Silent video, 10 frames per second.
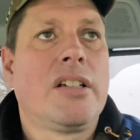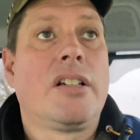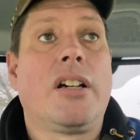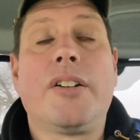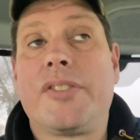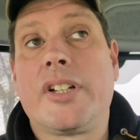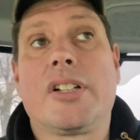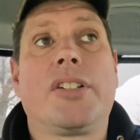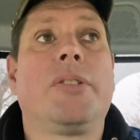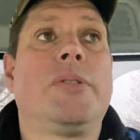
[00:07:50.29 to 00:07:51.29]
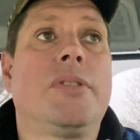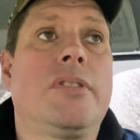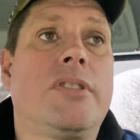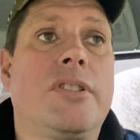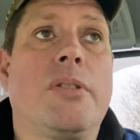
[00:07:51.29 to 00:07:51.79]
hopefully it'll do
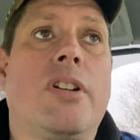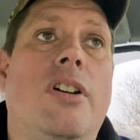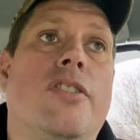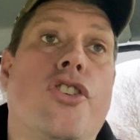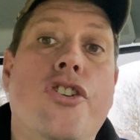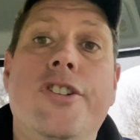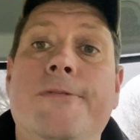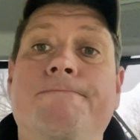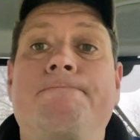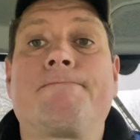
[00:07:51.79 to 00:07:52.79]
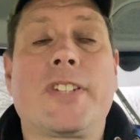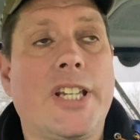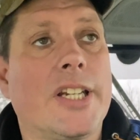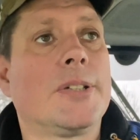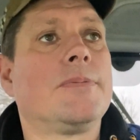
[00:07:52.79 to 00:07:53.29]
a lot of good,
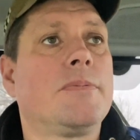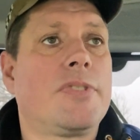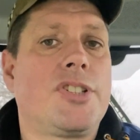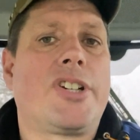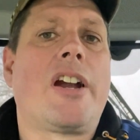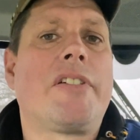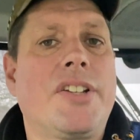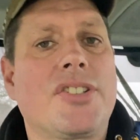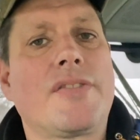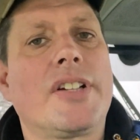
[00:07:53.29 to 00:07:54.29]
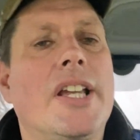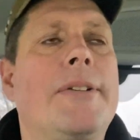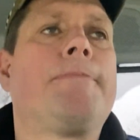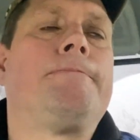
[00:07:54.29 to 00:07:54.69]
you know, for the charity and stuff like that.